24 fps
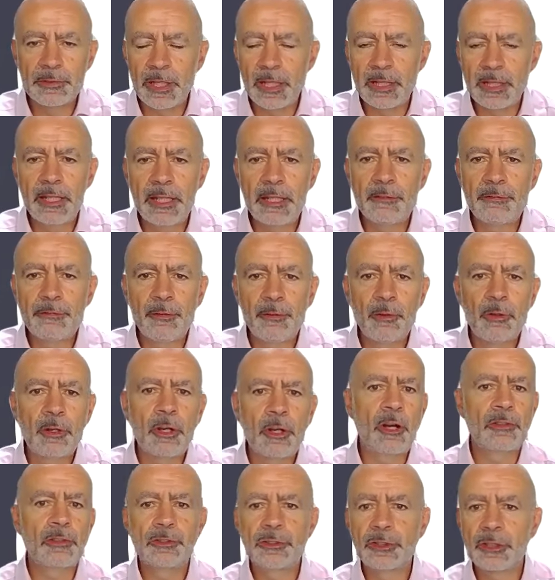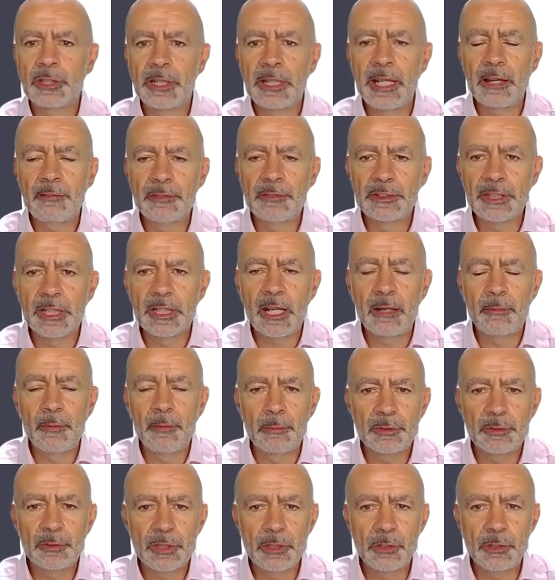and therefore constantly having to come up
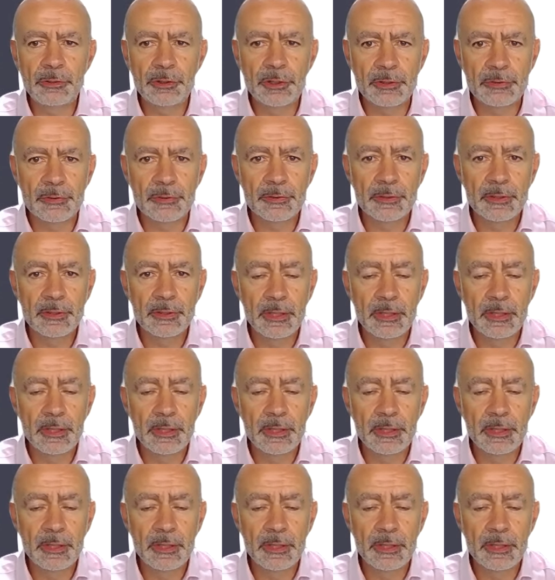with solutions.